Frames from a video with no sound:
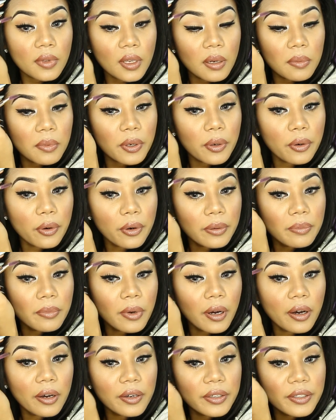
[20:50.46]
I'm a
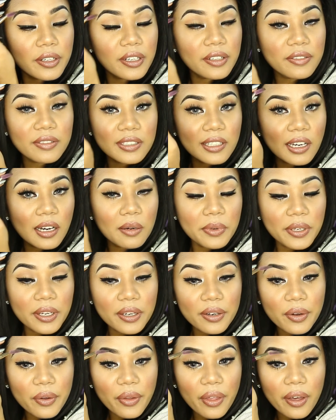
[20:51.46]
cornball, you don't have to tell
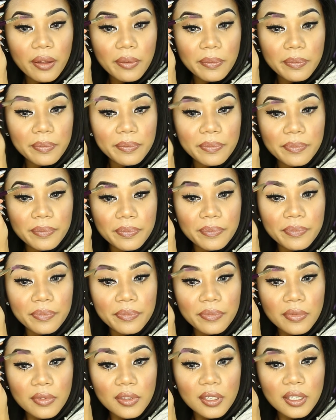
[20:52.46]
me, I know
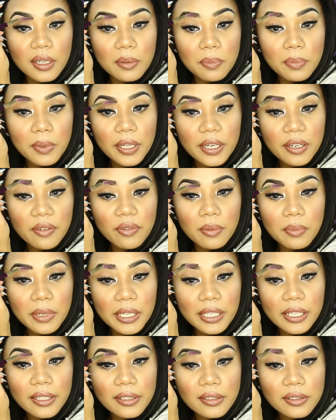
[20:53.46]
that. Get it plenty for
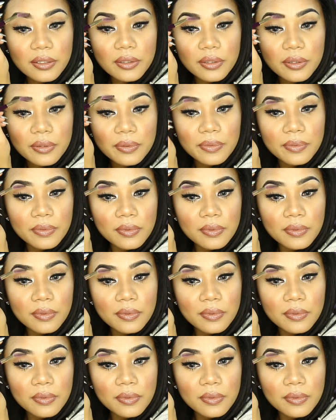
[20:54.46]
my kids too.